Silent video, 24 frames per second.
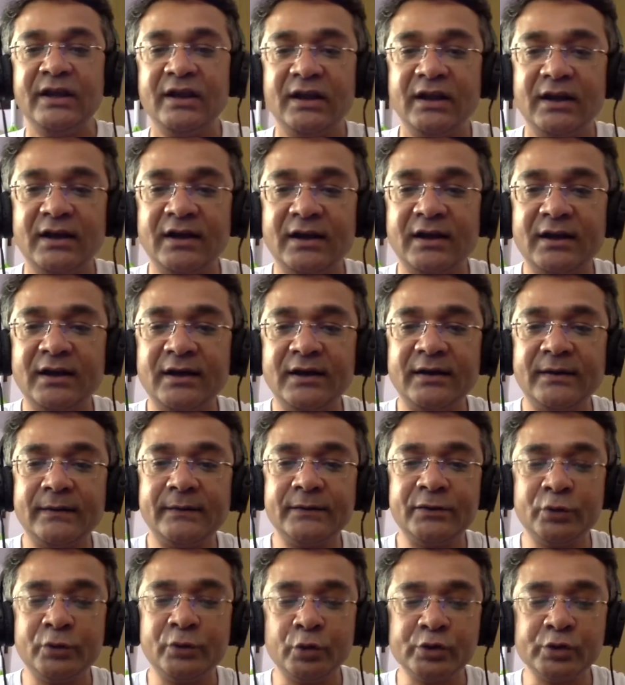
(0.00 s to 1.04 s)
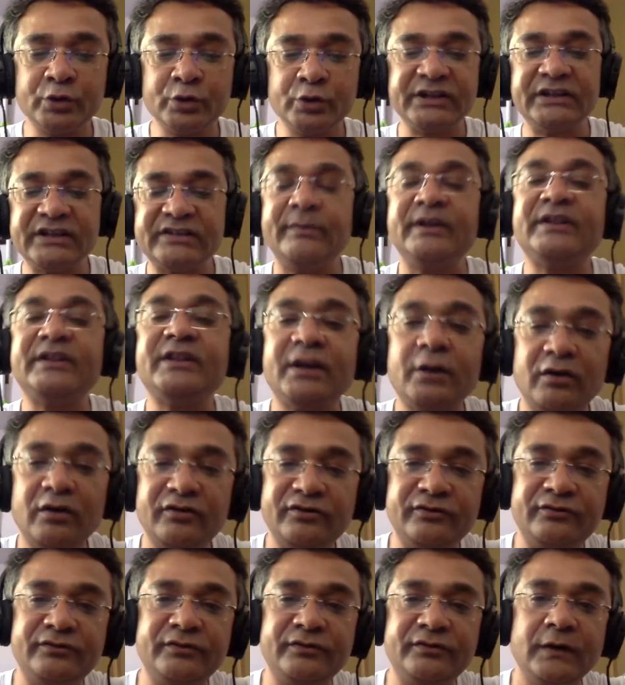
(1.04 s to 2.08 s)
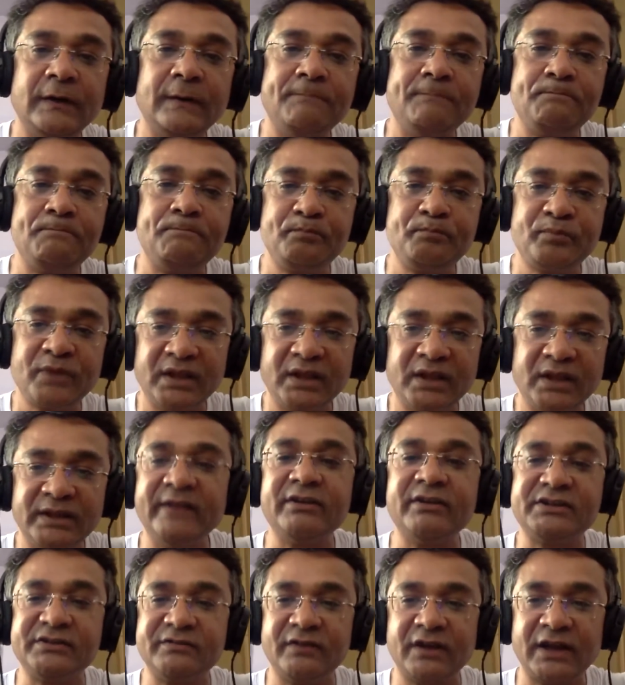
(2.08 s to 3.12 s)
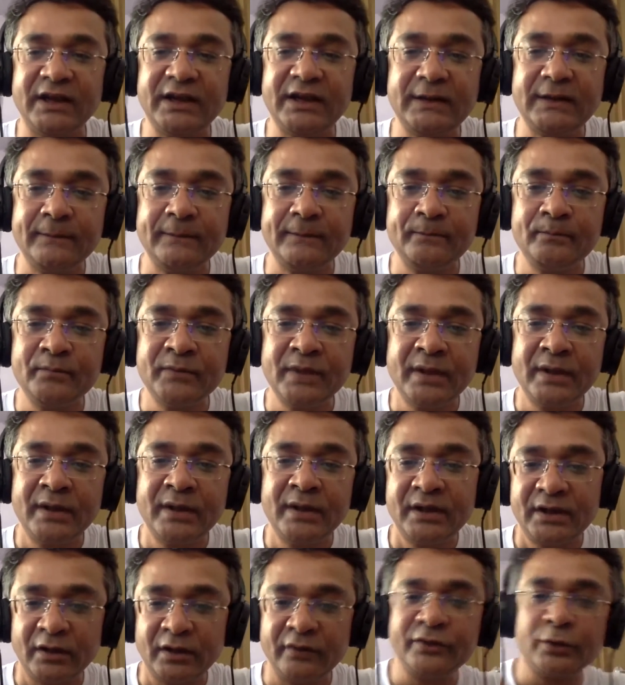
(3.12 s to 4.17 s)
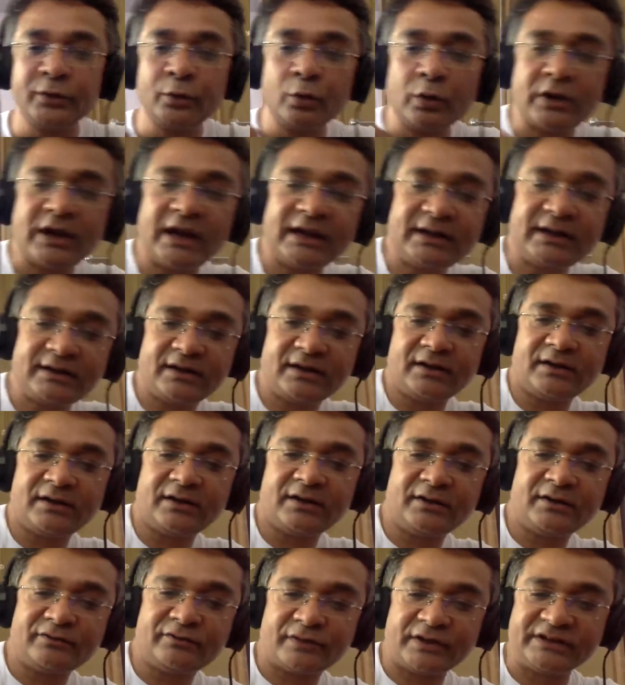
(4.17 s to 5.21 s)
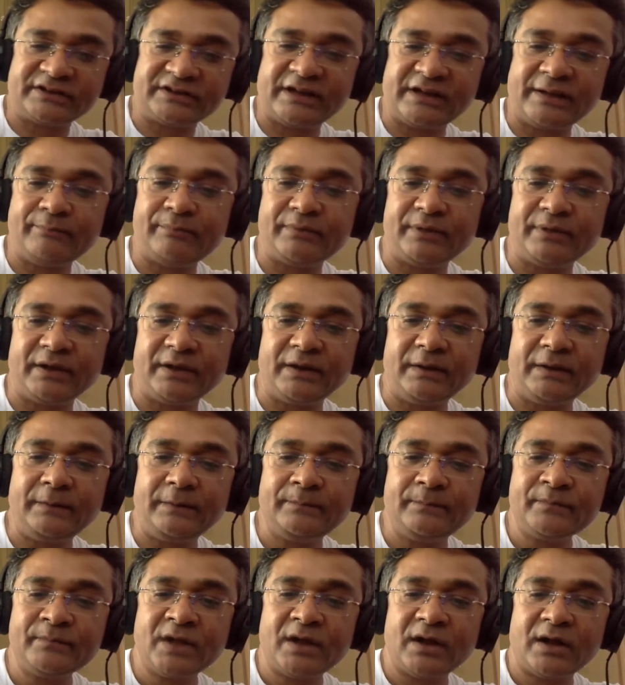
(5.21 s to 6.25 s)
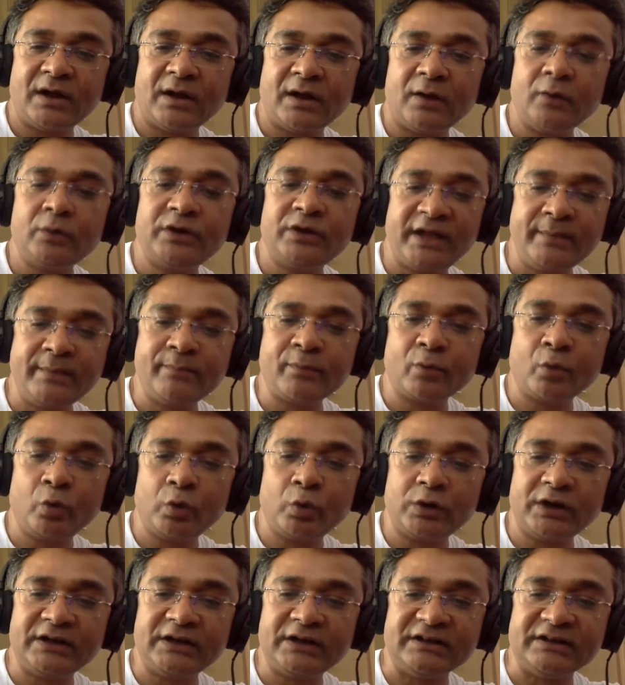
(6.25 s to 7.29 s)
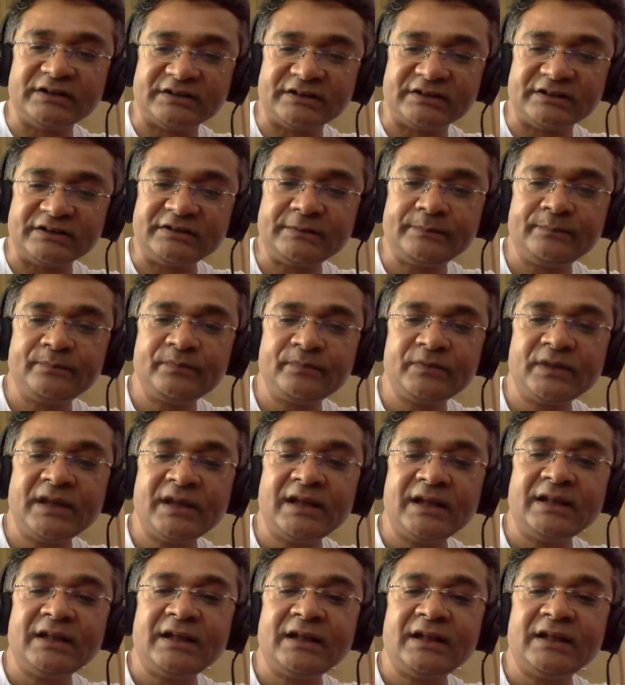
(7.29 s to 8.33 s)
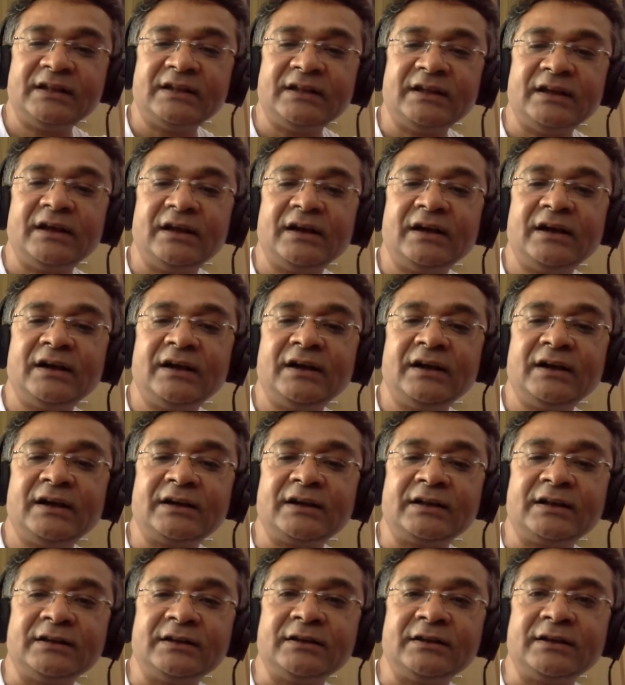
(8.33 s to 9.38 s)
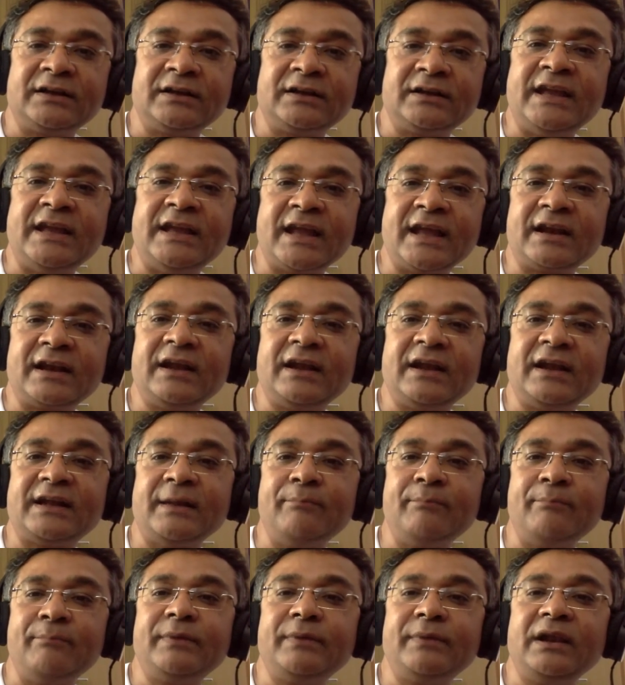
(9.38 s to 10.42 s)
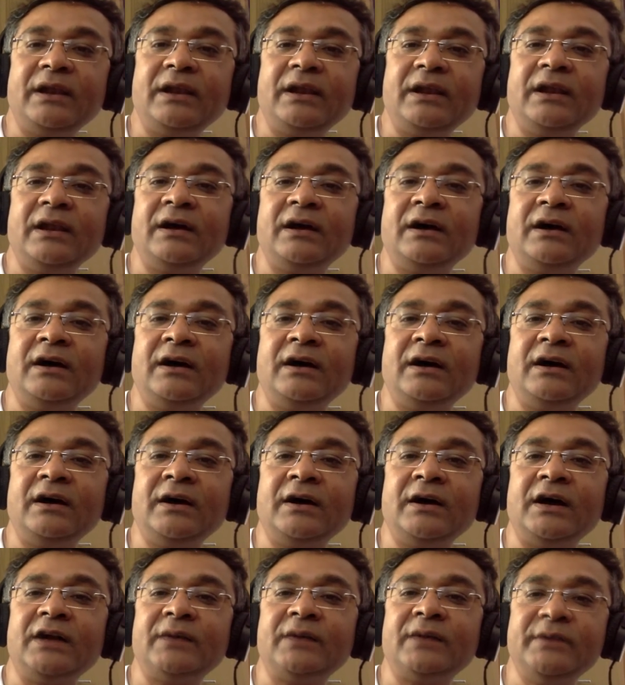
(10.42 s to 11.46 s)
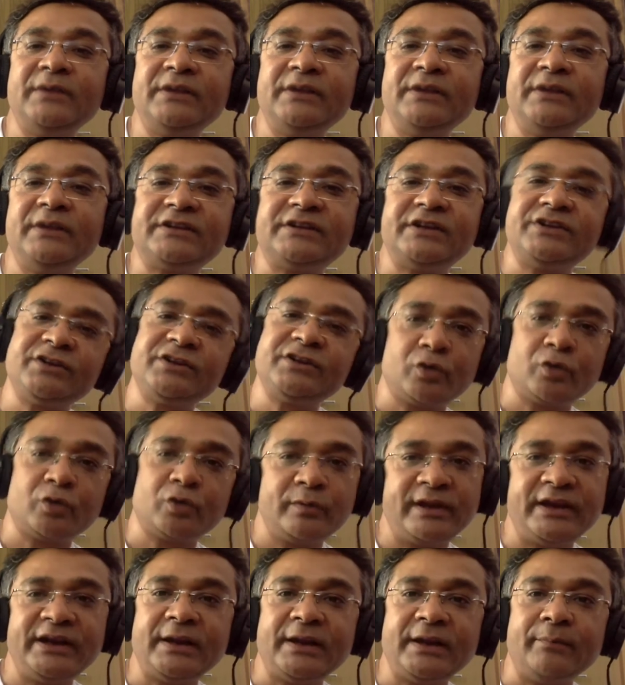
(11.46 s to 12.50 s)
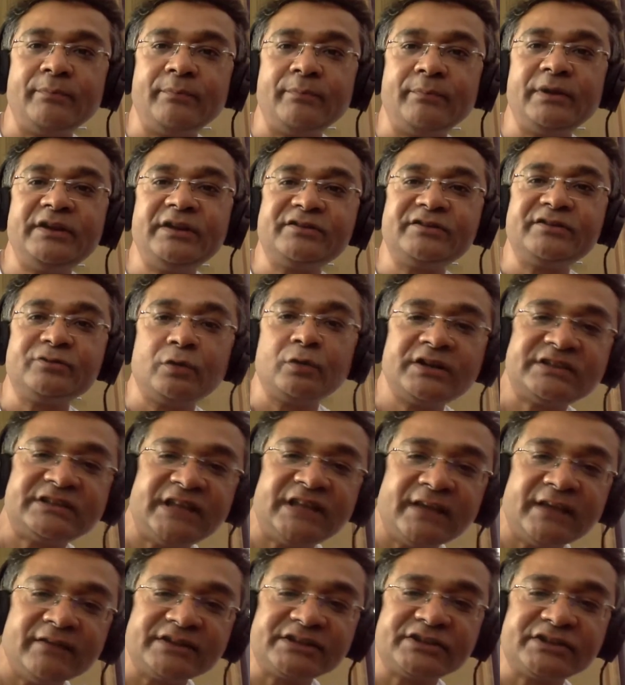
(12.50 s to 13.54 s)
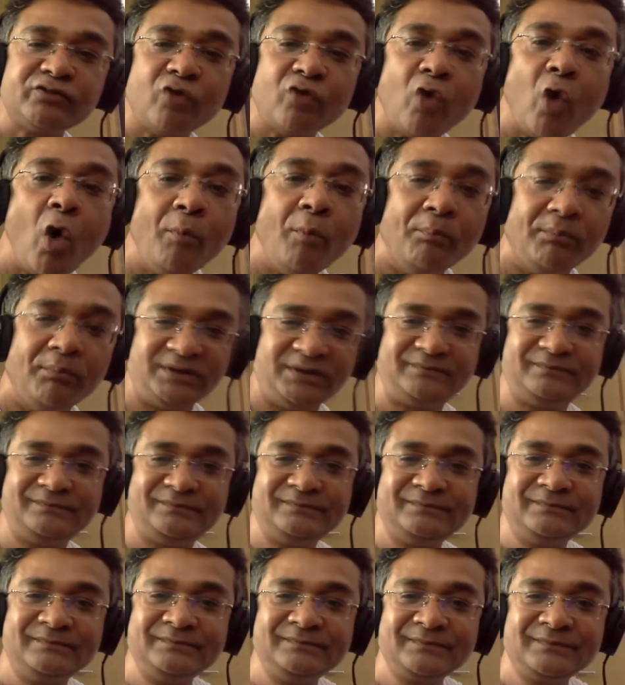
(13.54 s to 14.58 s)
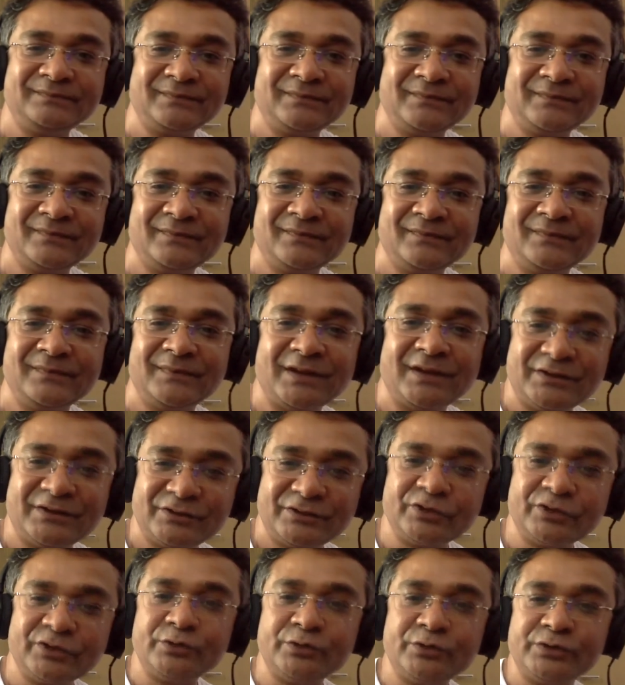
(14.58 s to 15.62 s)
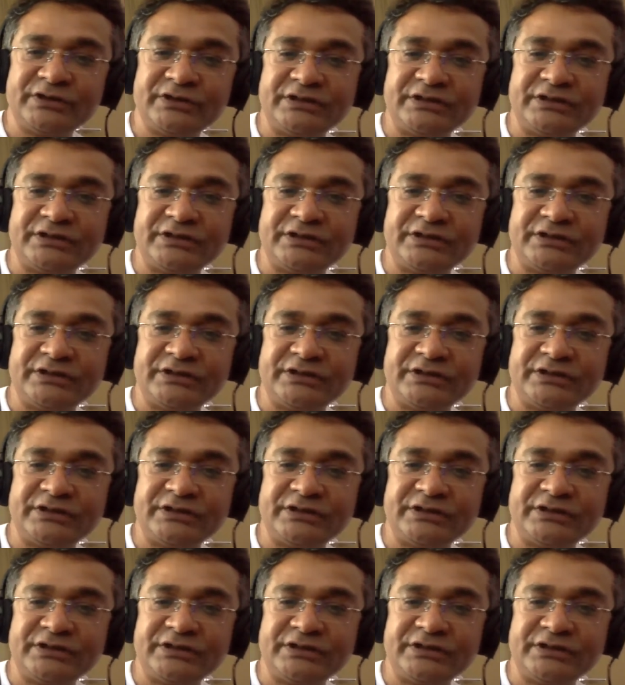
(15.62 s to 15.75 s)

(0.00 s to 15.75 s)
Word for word: uh, using this method of uh, devasva, right? Now, if you look at, for example, how deep rooted this is, uh, the Kerala temple uh, administration, could be any temple, is known as Swam. So you see